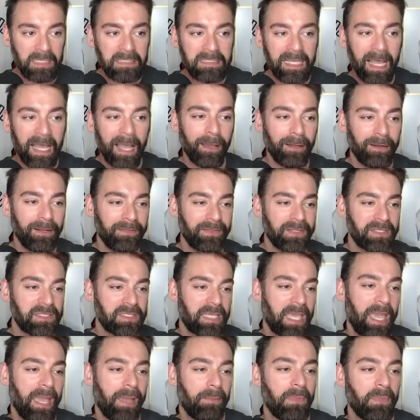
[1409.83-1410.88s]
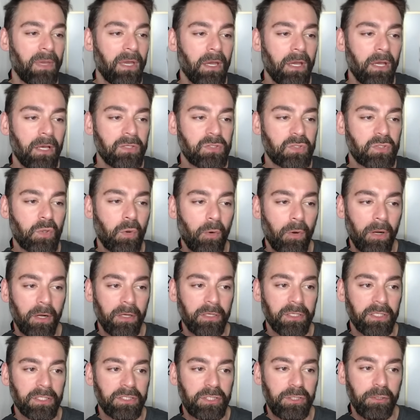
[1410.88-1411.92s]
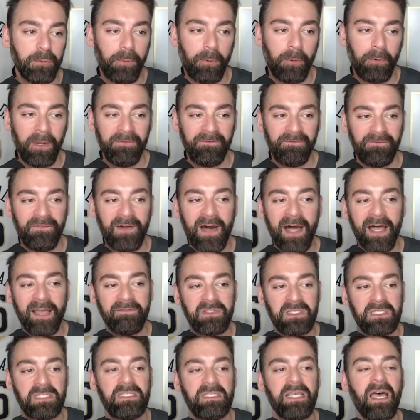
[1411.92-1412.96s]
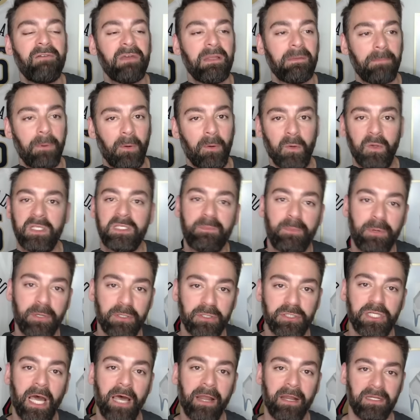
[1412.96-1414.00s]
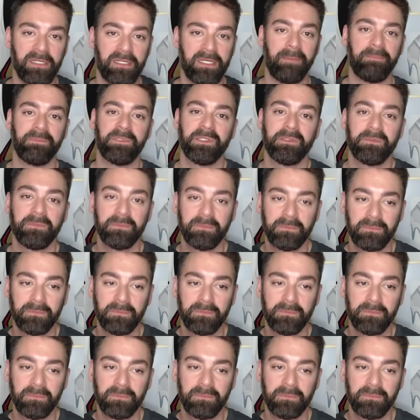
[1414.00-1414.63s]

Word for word: Zion in this game scored two point five seven points per shot attempt.